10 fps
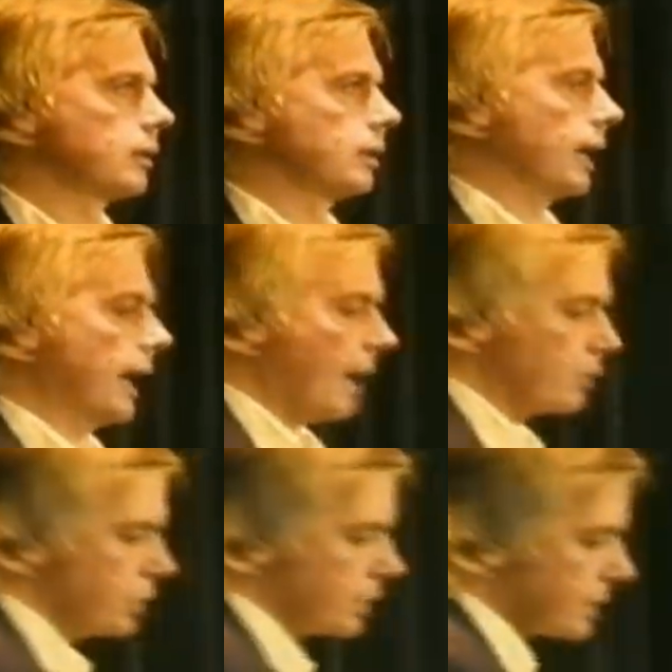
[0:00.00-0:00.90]
allows
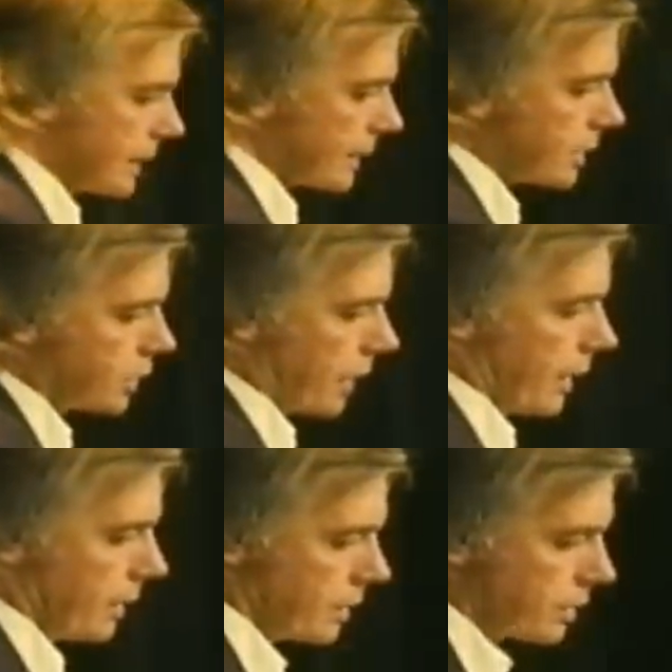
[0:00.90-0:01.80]
you to set
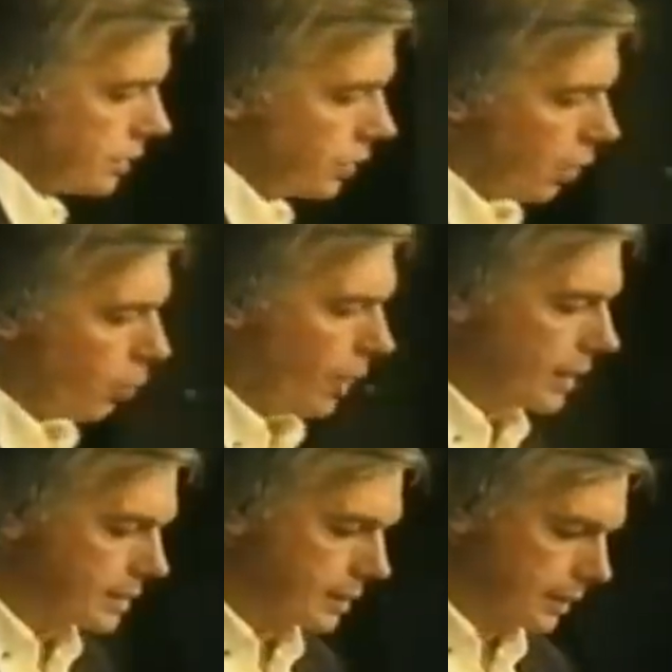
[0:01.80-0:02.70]
agendas and not wait